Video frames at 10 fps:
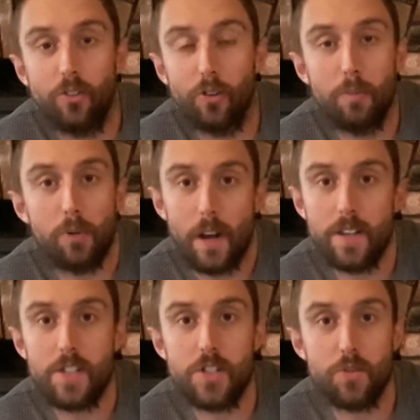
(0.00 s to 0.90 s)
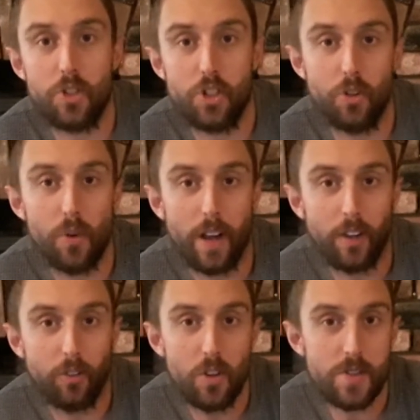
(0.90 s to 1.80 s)
some brands do a shoe and
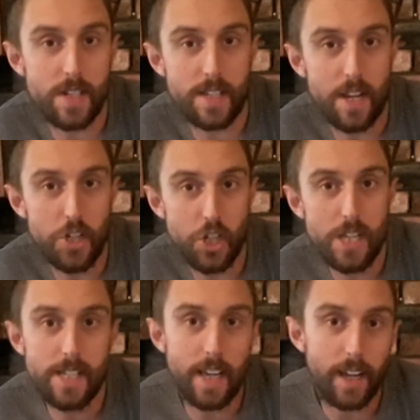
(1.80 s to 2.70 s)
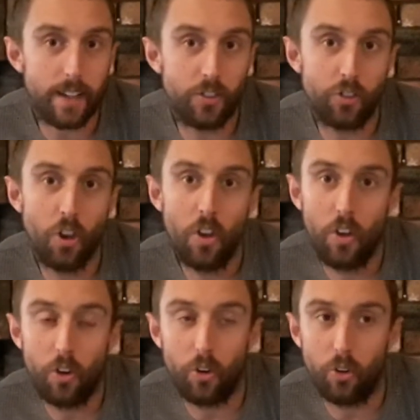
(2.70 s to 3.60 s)
it'll usually say GTX
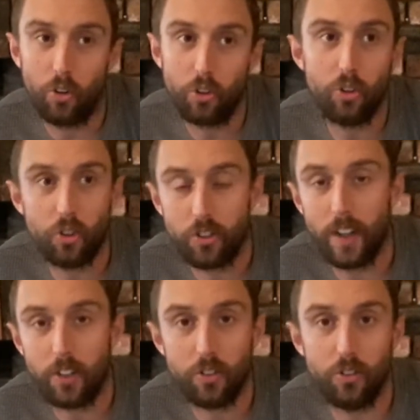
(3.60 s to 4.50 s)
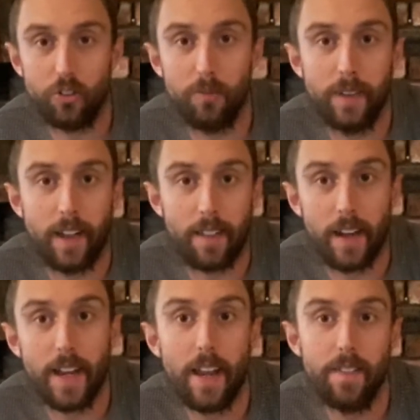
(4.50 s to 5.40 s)
or Gore-Tex or something like
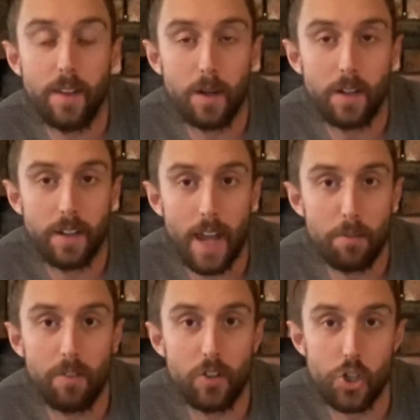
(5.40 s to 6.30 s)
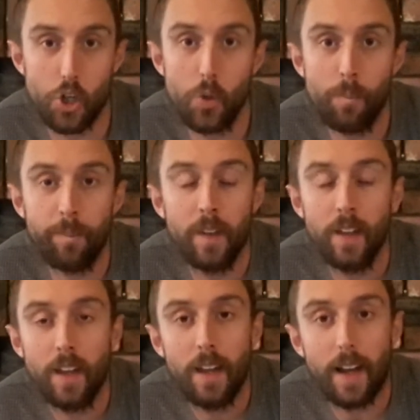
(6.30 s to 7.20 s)
that in the name of the shoe.
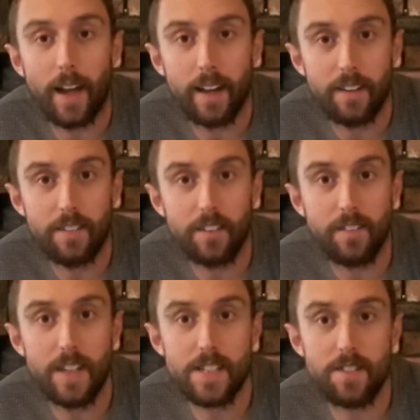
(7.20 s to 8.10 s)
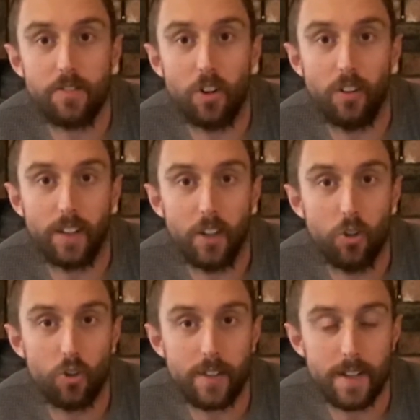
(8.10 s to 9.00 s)
And these have got like a
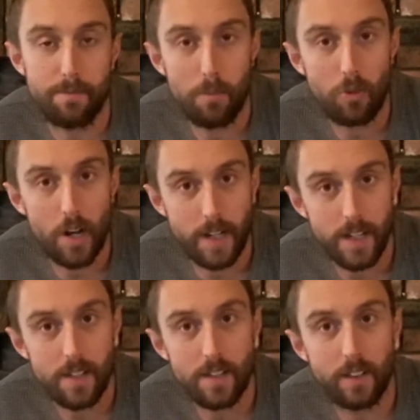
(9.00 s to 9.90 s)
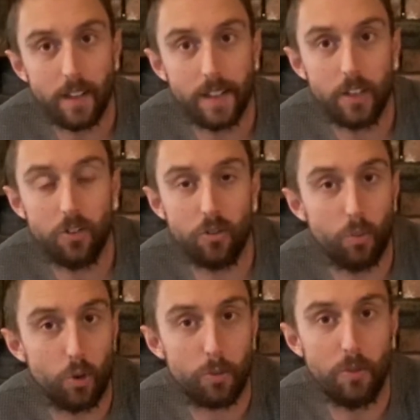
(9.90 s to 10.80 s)
Gore-Tex membrane in, like your
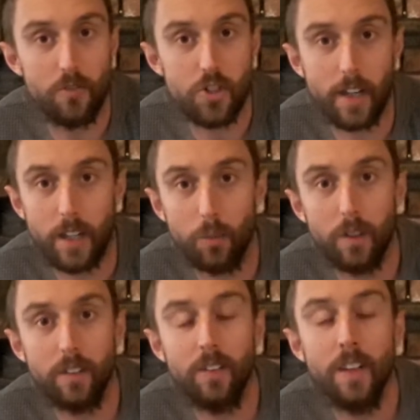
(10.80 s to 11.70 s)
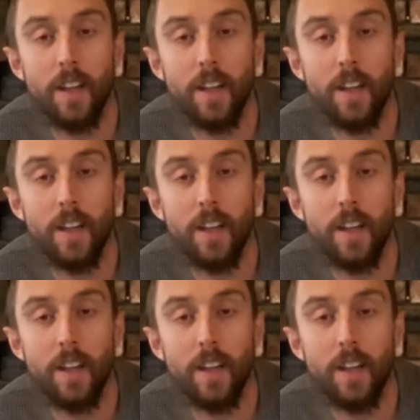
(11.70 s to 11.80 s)
waterproof jacket will,